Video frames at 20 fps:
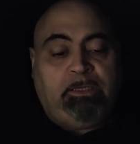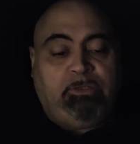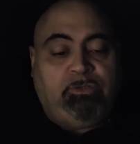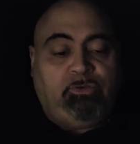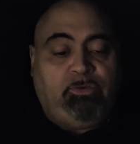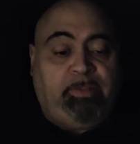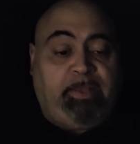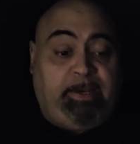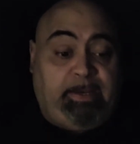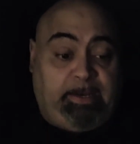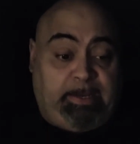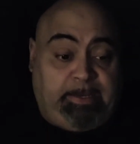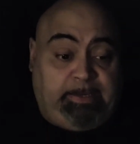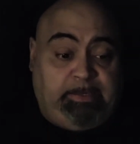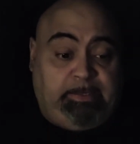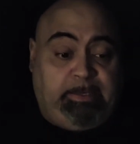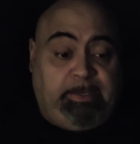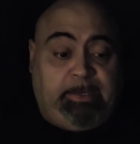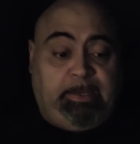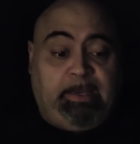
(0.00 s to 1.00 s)
So that
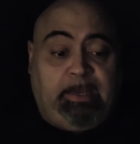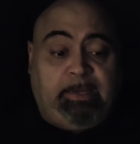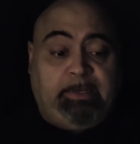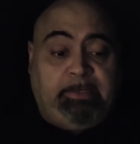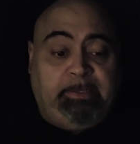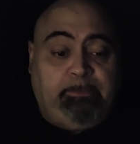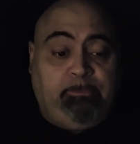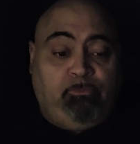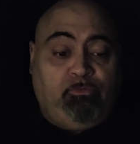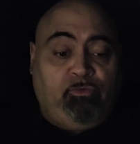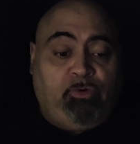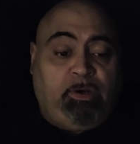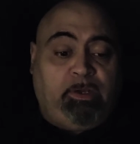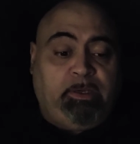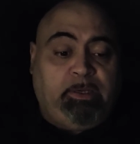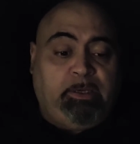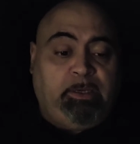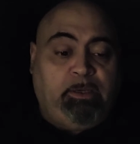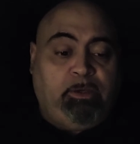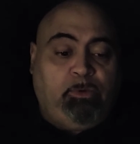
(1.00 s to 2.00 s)
night they got him
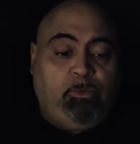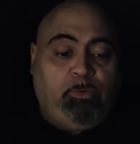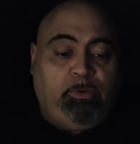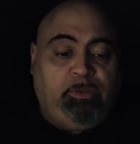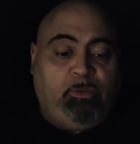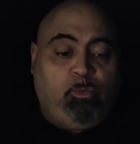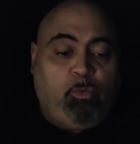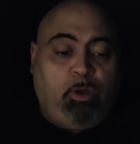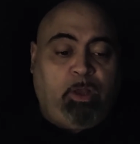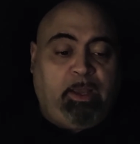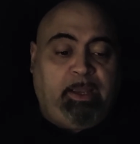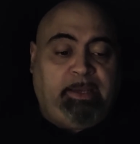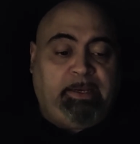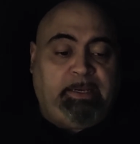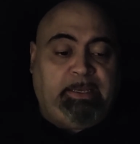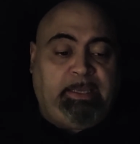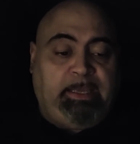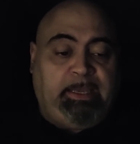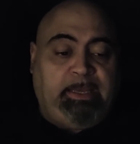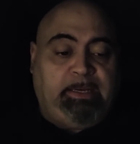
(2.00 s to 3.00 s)
drunk with wine
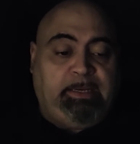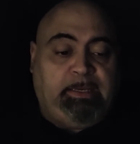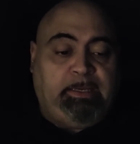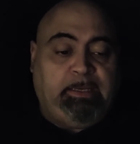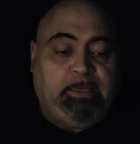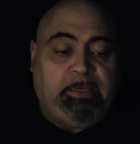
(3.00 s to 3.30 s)
again,